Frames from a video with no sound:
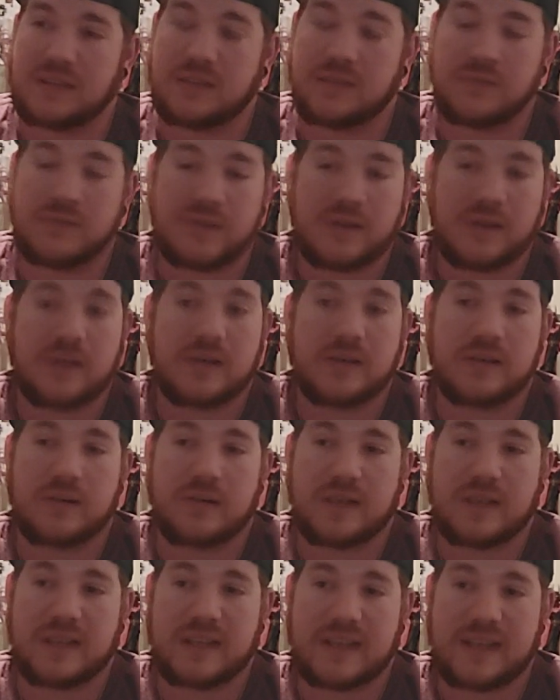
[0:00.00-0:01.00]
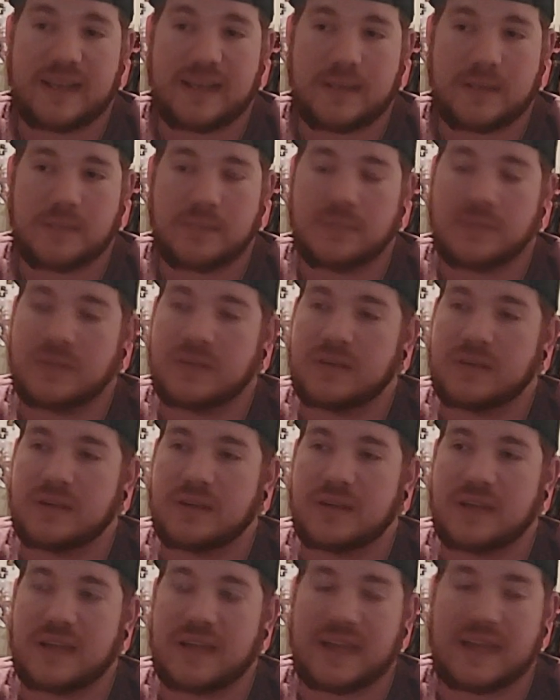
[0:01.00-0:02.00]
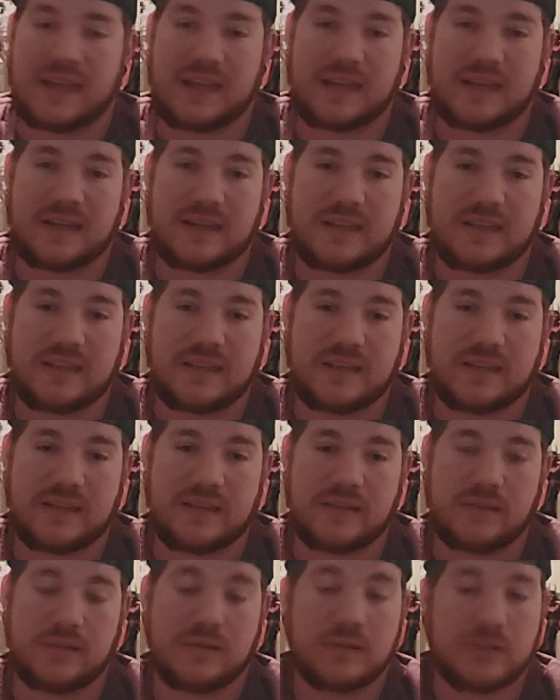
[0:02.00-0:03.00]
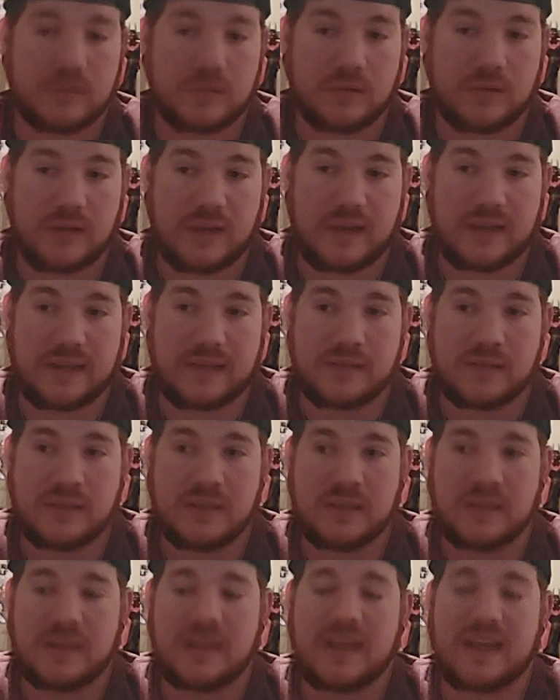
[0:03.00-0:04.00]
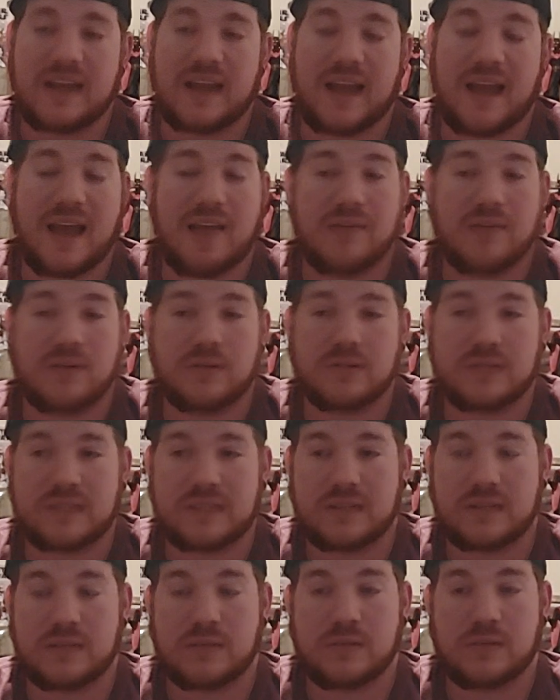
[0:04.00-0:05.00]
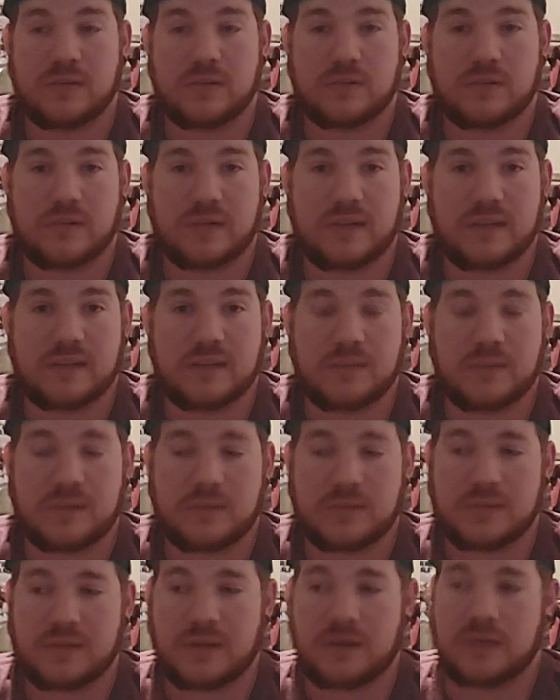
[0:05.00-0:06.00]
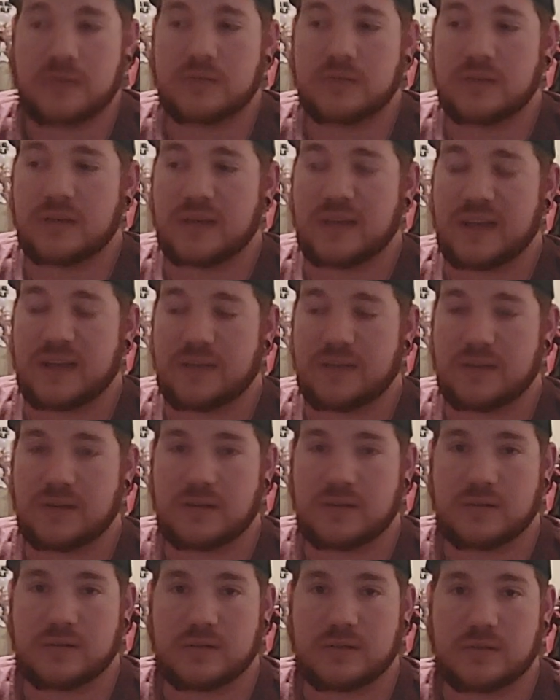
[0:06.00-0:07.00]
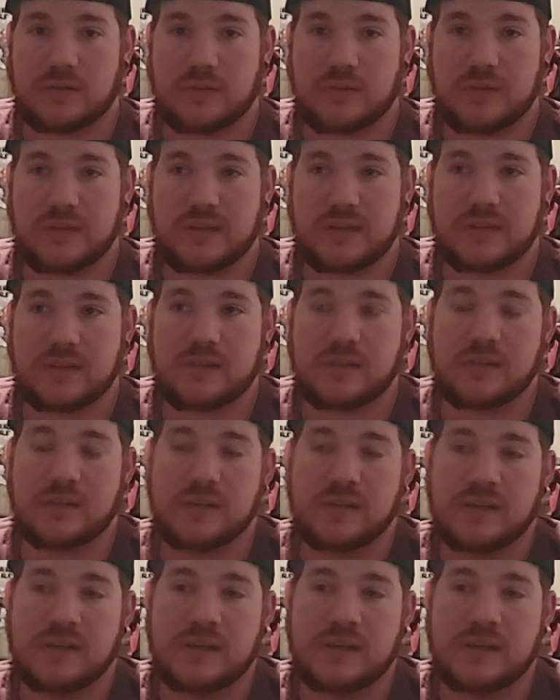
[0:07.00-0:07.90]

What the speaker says: Very great game, and it looks great. And I have it on the original Xbox, but I also have it on the Switch.